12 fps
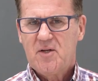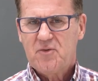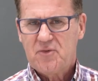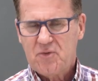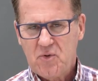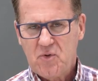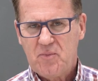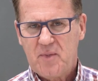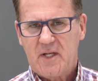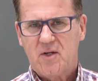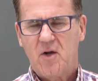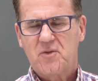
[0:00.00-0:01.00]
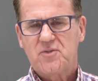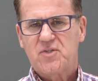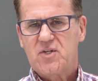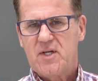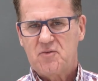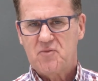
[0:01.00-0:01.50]
through me,
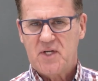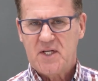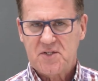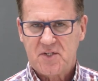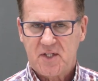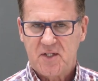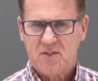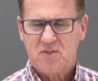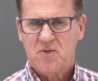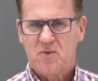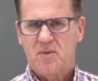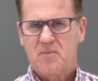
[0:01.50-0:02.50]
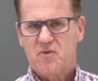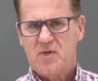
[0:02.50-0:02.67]
constantly releasing it to him.